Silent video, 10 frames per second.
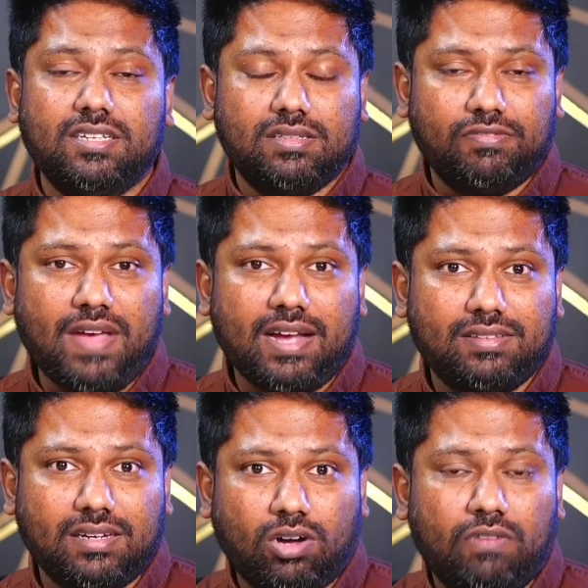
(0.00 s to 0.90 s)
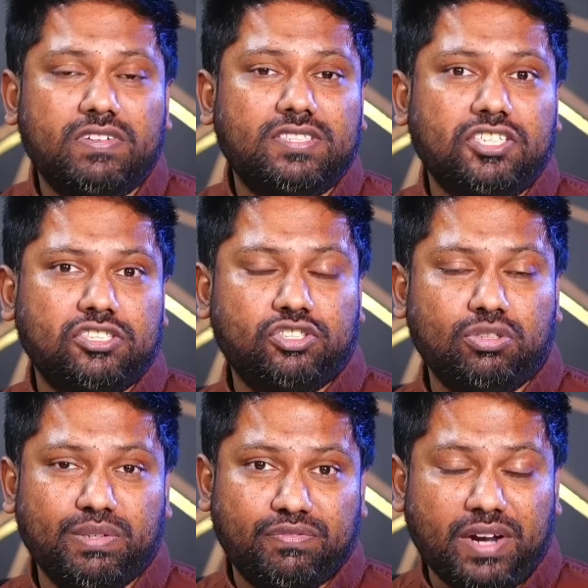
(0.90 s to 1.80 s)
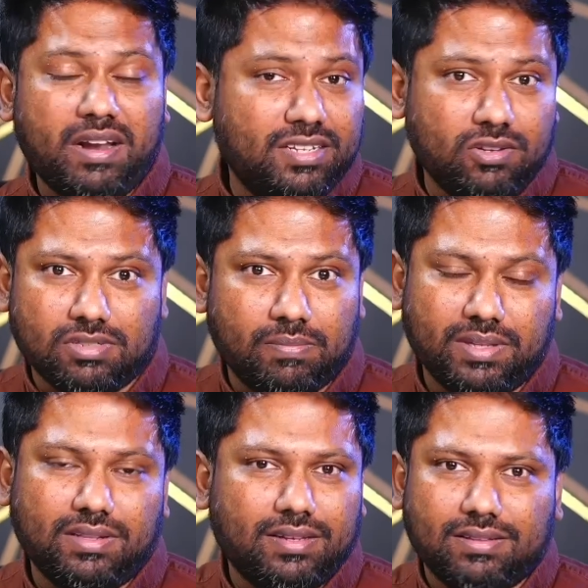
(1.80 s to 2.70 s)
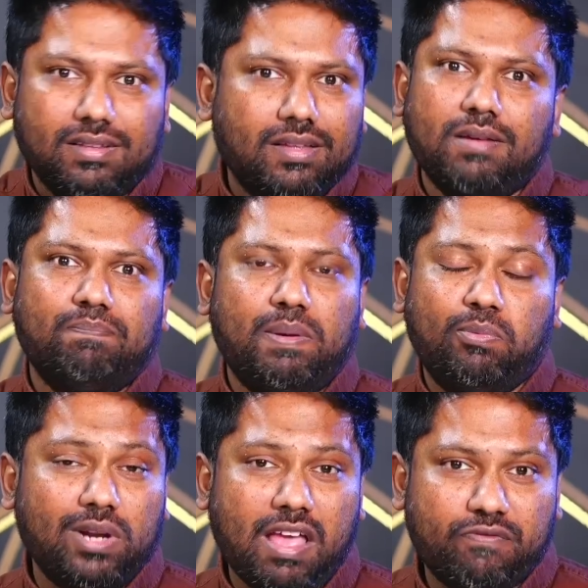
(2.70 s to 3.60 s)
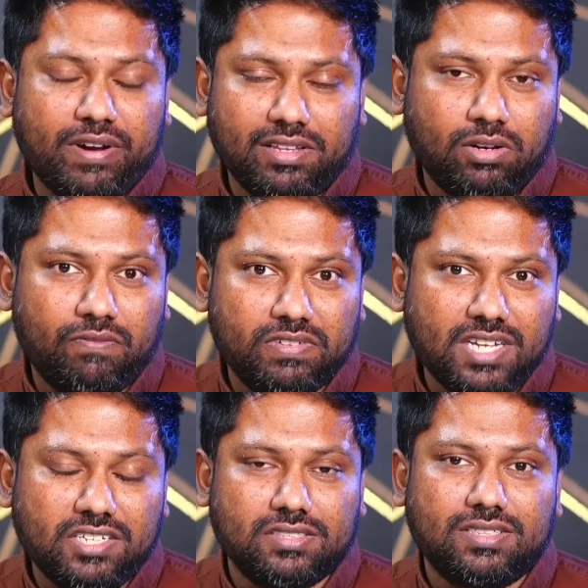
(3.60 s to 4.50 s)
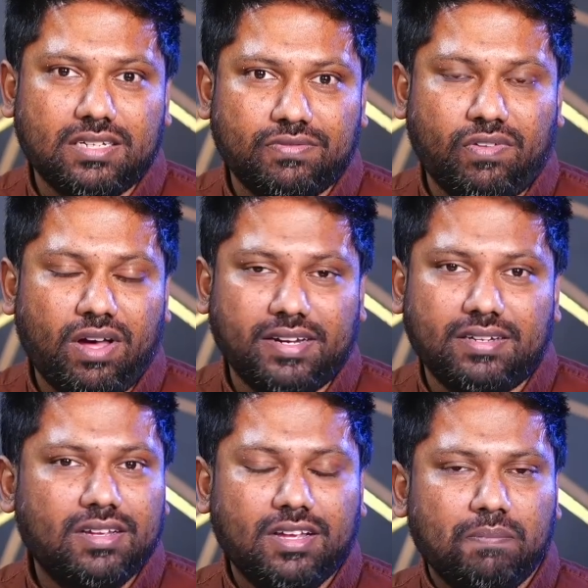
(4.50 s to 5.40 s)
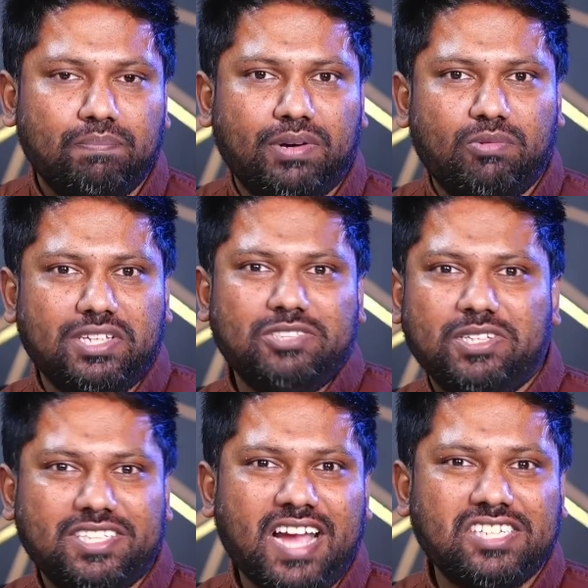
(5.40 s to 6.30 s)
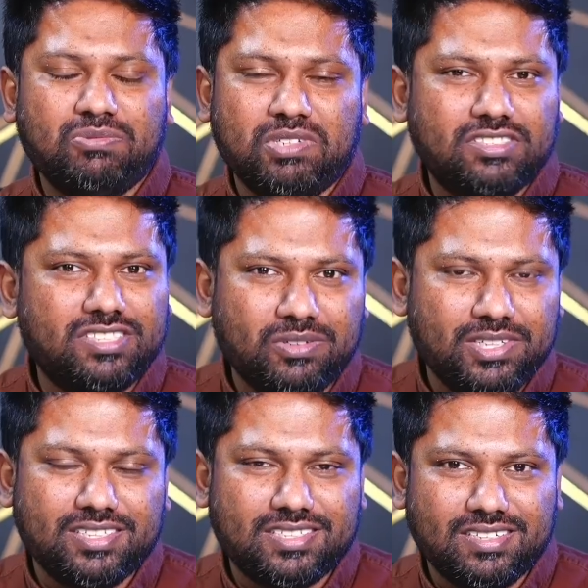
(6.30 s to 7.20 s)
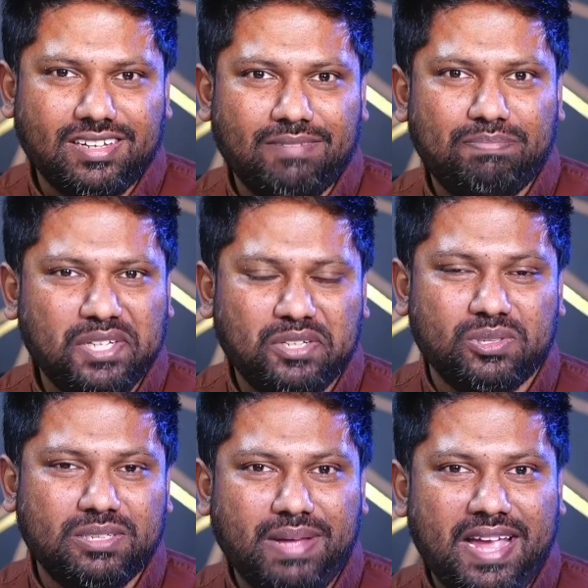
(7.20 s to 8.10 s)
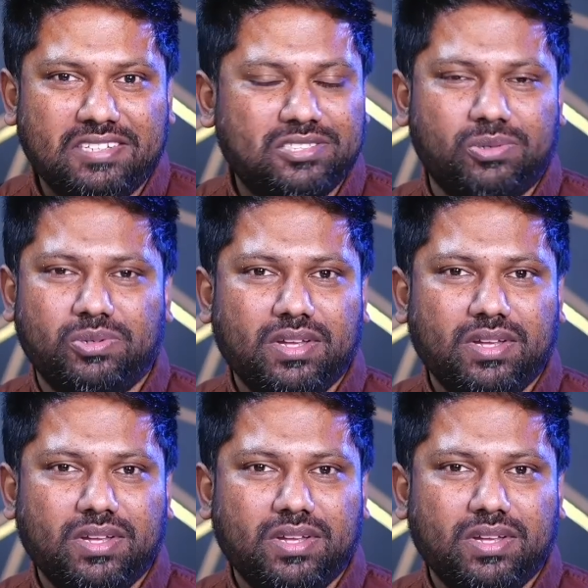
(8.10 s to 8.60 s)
the fact that conversations should be friendly or something. Like, people want to have friendly conversations, that's fine. But when you're engaging in serious political debates or